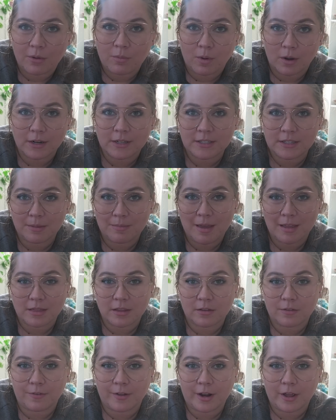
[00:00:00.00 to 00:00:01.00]
I wanted to make
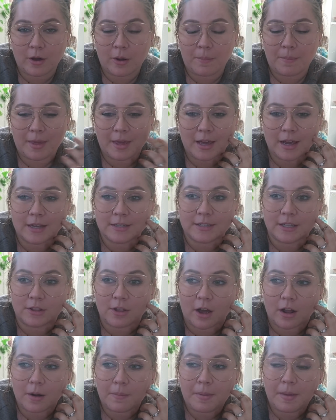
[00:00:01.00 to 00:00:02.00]
this video because a
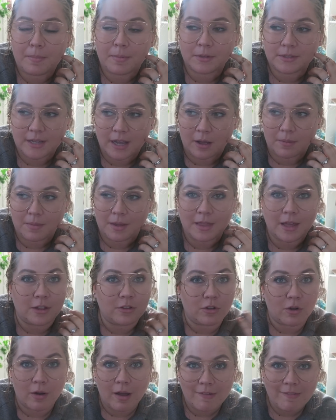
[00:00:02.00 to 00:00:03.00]
lot of people tell me they
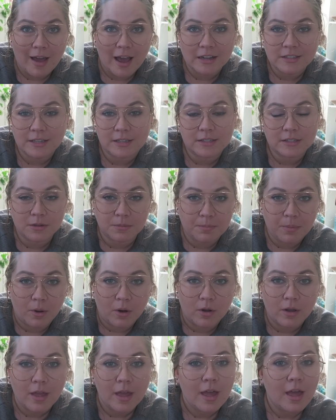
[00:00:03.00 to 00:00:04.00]
don't have access to
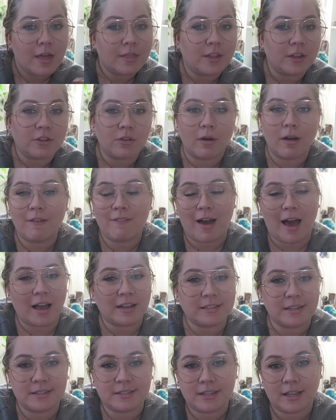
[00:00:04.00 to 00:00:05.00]
bulk. They don't have
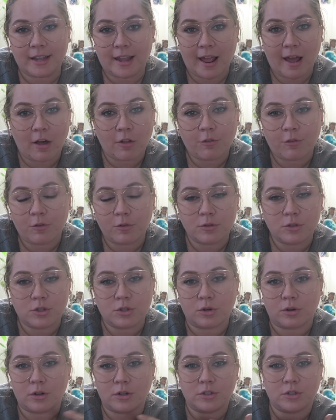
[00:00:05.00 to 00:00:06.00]
access to like health food
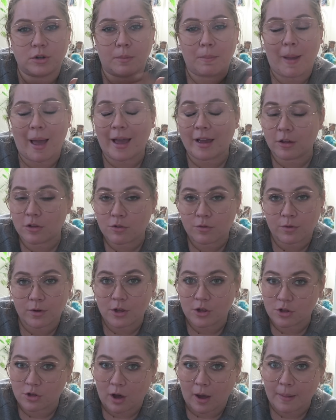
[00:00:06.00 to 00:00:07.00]
stores or package
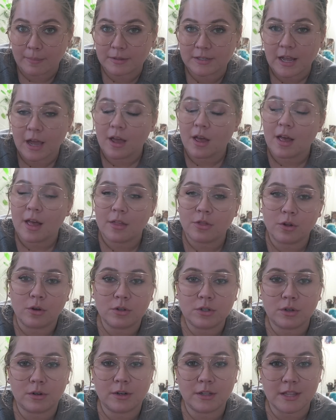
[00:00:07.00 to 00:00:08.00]
free shops,
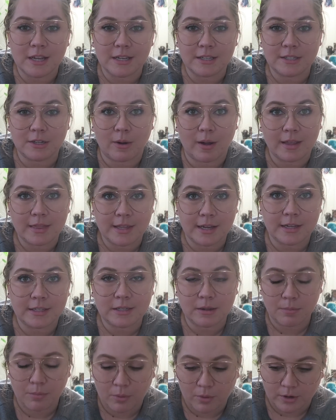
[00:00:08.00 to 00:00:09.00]
those sort of things. So I think it's
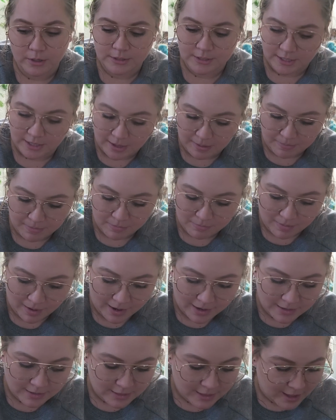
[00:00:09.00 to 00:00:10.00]
important to keep in
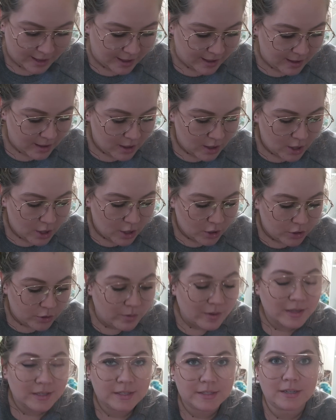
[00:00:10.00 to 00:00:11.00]
mind that you
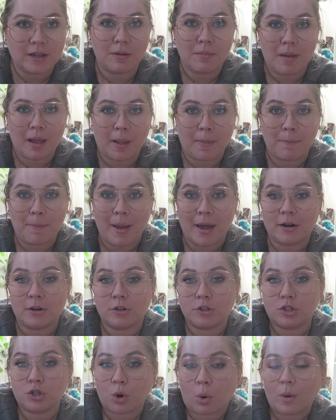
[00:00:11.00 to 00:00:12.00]
can still make
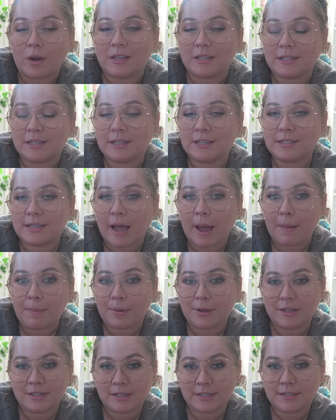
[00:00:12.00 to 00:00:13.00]
better choices at
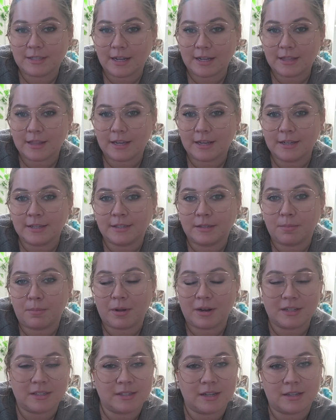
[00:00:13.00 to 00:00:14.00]
places like this,
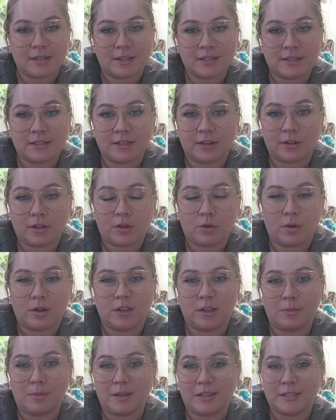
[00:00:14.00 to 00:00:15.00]
but it's not necessarily
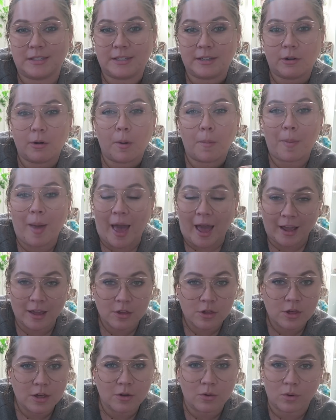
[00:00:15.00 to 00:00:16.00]
going to be zero
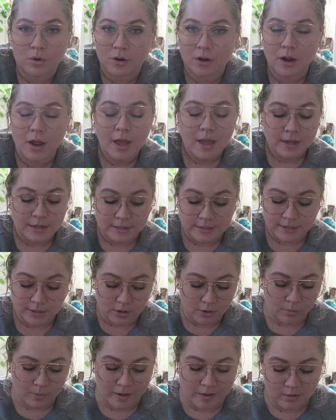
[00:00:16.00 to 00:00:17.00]
packaging or
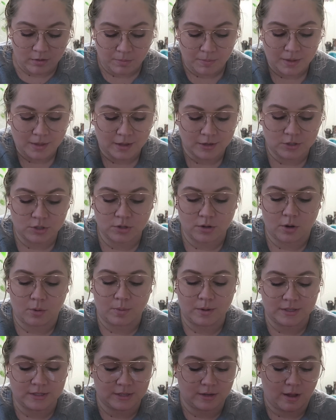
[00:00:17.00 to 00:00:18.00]
zero waste because, you know,
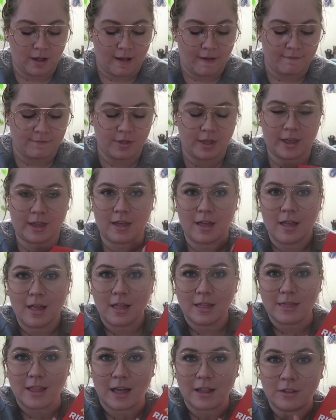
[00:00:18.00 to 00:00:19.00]
we still have like
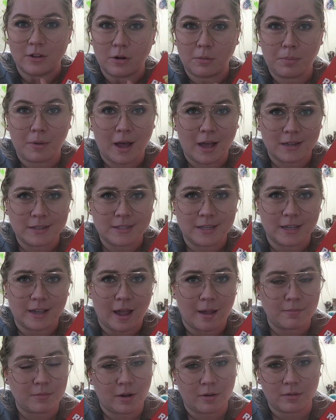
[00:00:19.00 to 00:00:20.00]
that little plastic.
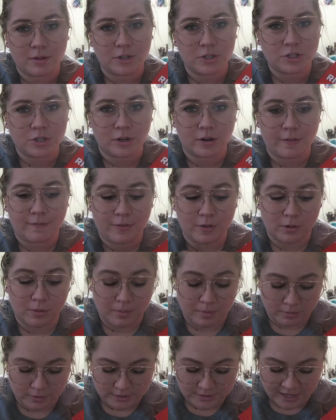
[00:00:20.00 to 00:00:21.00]
I'm not really sure if it'll
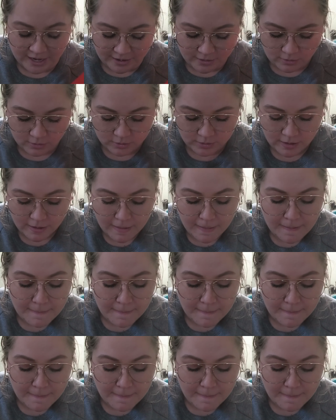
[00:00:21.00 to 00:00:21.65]
be recycled,